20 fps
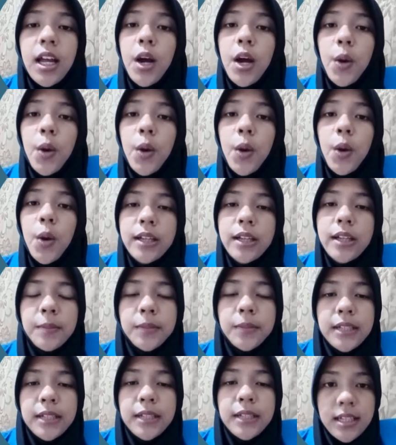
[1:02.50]
what
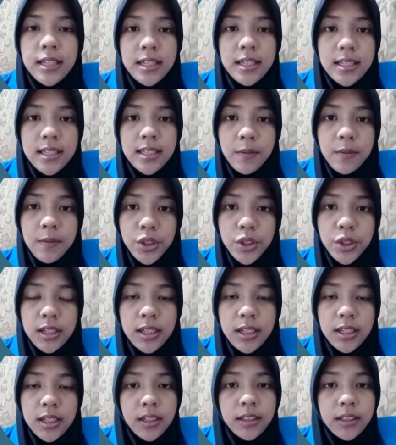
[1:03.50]
implicit assumption
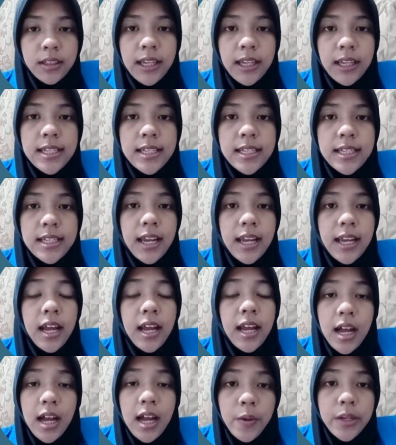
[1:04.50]
it contains, and
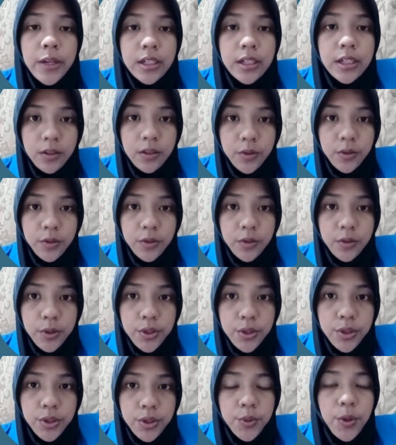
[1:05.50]
how it
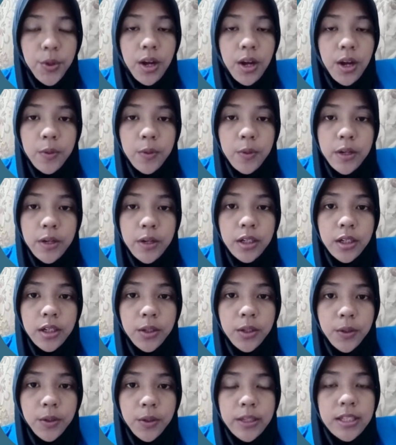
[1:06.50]
contributes to our
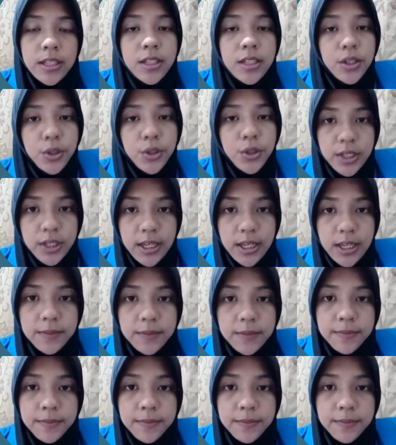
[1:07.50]
current study.